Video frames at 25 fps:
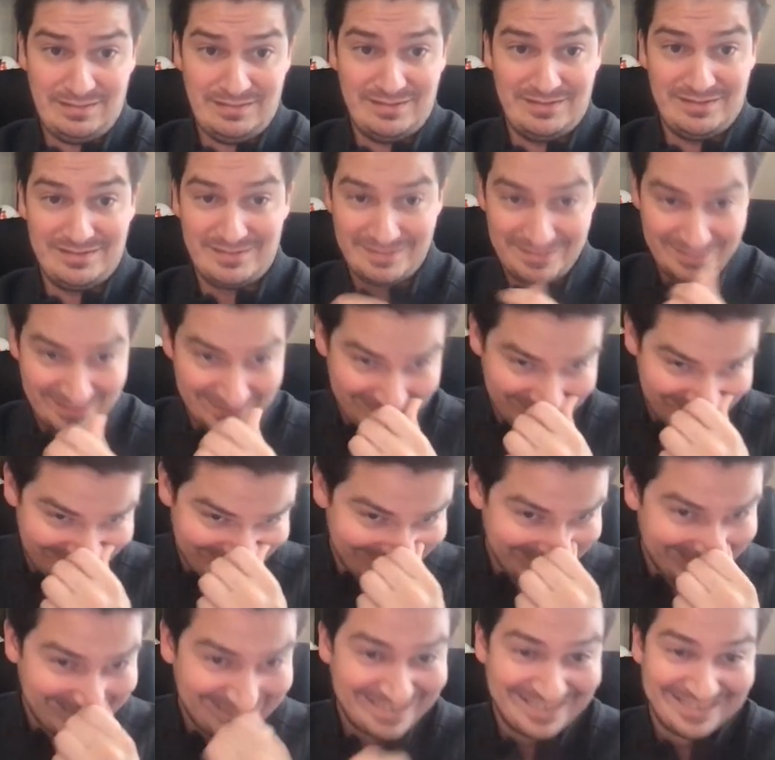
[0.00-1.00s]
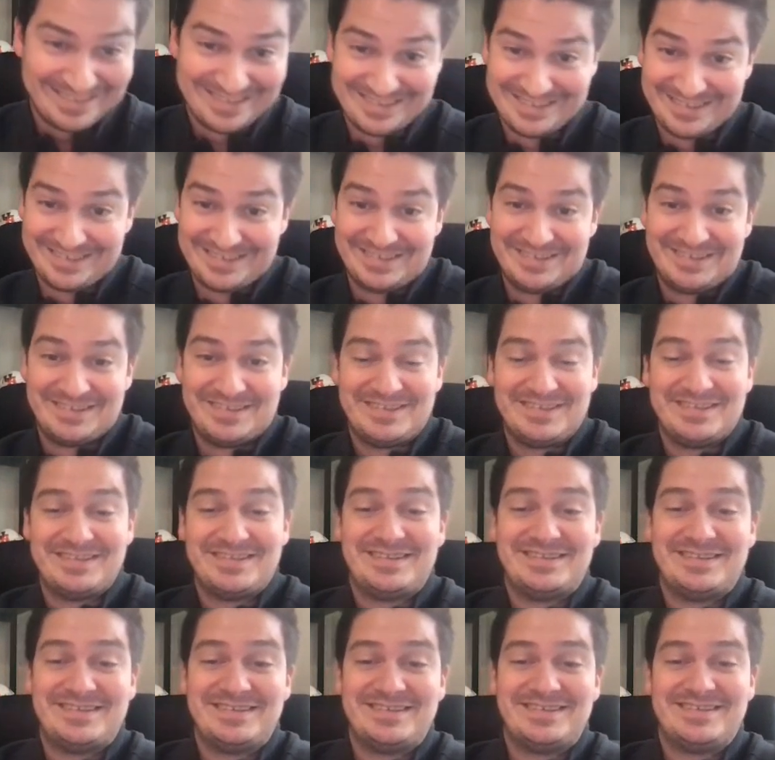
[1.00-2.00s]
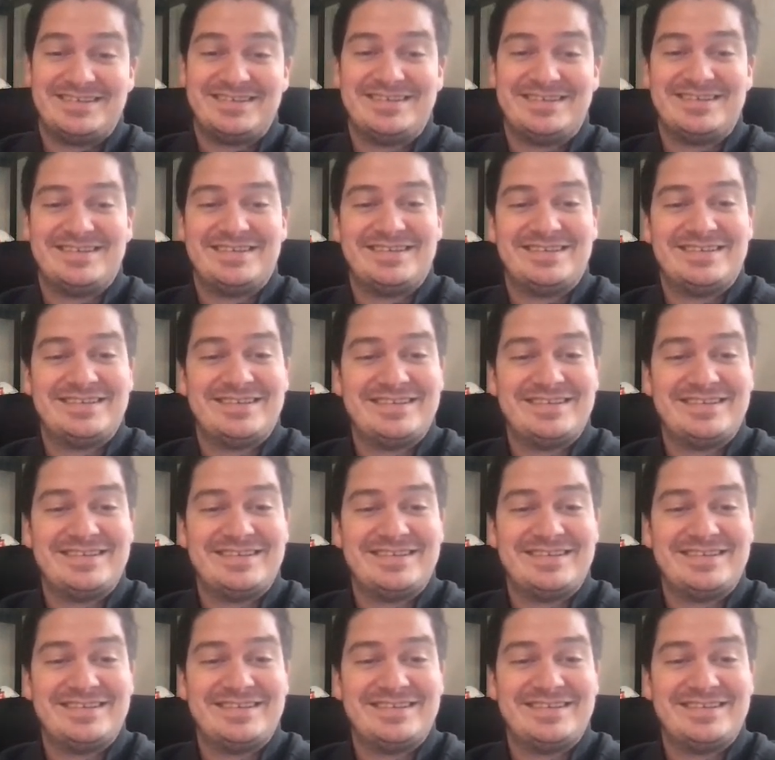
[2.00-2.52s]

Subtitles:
(not speaking)